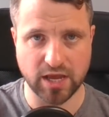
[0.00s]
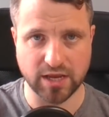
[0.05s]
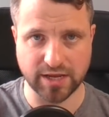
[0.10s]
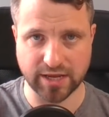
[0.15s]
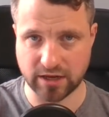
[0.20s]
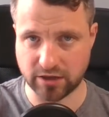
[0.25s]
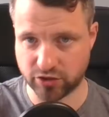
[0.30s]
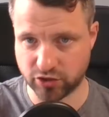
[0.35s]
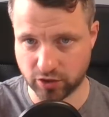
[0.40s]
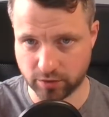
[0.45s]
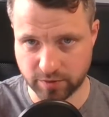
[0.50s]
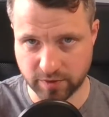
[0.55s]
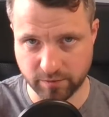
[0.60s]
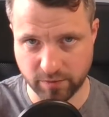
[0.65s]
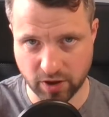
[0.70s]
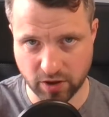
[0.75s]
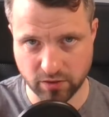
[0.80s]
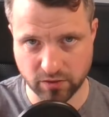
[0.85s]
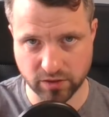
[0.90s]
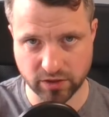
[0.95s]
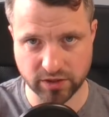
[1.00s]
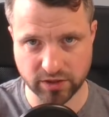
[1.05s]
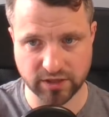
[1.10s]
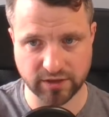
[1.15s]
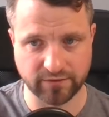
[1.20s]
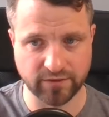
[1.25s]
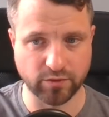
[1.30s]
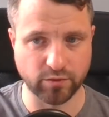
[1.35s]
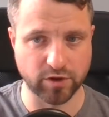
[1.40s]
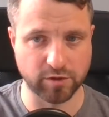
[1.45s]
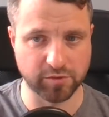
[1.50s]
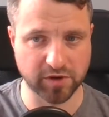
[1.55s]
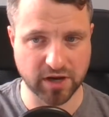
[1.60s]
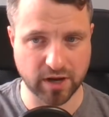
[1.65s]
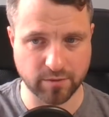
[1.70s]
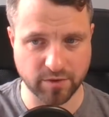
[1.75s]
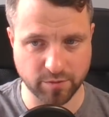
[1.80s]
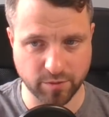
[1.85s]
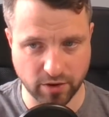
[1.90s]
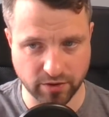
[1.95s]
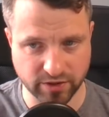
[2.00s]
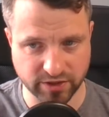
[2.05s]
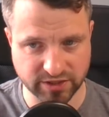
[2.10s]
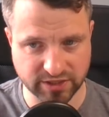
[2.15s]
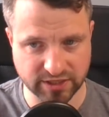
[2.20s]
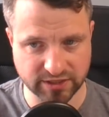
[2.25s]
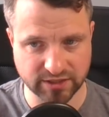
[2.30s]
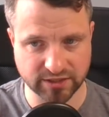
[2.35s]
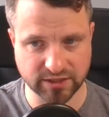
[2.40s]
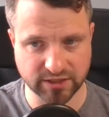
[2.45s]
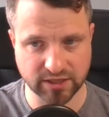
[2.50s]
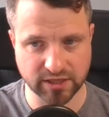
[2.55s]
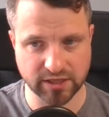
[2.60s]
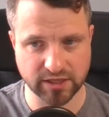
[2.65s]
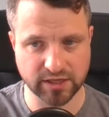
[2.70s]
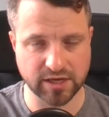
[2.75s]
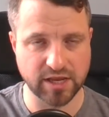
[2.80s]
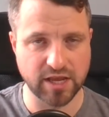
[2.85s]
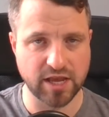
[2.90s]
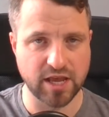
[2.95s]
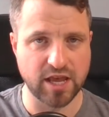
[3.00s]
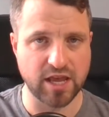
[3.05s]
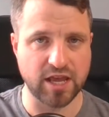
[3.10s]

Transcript: get a job in Poland, if you want to become a Polish citizen,